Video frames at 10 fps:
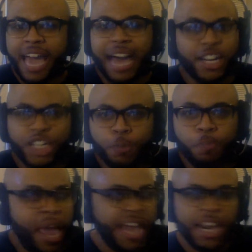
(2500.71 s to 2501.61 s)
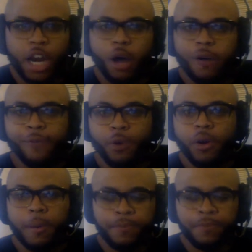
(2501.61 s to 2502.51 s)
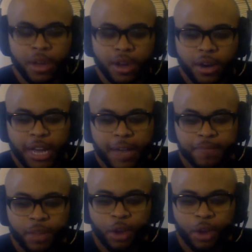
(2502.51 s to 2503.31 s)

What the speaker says: kind of just paid it off for him, okay?